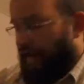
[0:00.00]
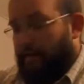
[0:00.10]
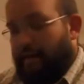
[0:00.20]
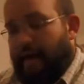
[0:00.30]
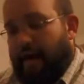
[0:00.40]
game
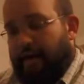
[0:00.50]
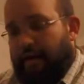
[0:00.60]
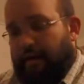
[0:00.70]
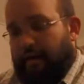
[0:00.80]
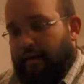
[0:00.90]
I got.
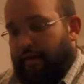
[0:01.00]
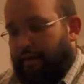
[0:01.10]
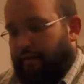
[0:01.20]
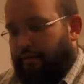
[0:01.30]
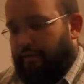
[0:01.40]

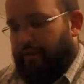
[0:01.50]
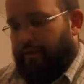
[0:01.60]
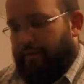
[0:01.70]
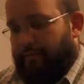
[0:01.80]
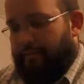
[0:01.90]
It's
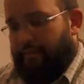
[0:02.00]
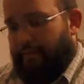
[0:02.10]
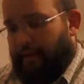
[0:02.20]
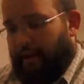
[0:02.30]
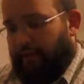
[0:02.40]

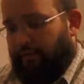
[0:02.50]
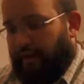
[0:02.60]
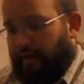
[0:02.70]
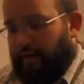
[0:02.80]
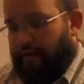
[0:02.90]

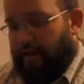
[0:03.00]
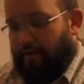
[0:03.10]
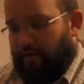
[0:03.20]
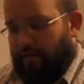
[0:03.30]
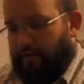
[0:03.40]
like
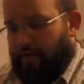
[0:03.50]
Tetris